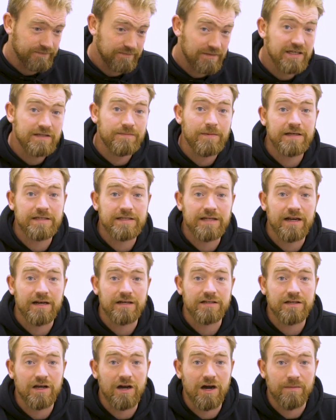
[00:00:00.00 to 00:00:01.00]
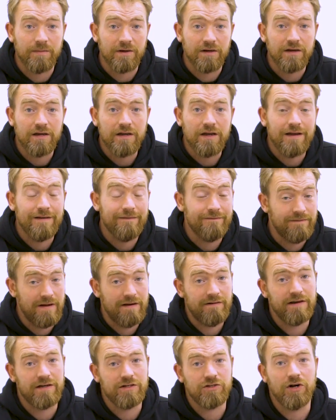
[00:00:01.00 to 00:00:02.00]
This makes Tannus Armour
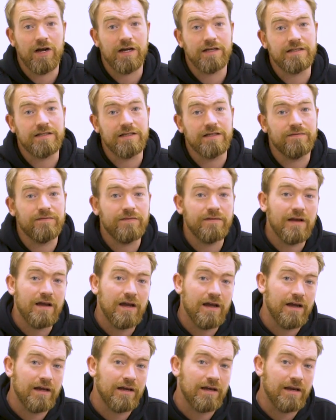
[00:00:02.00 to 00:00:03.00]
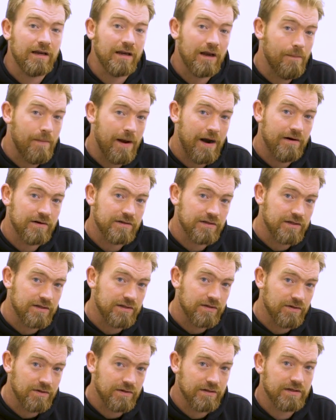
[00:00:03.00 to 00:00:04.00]
very attractive in comparison
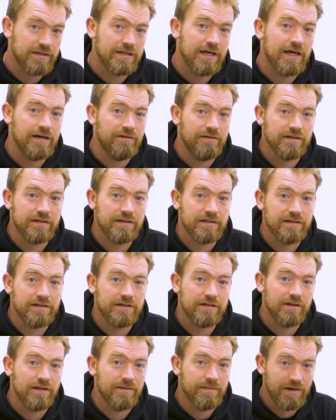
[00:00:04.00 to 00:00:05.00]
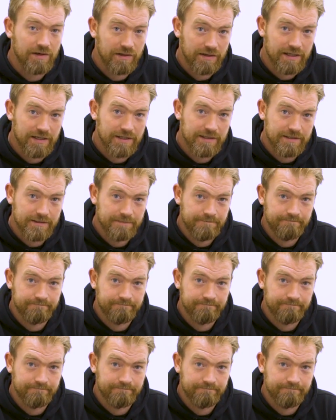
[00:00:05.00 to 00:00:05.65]
to other tyre inserts on the market.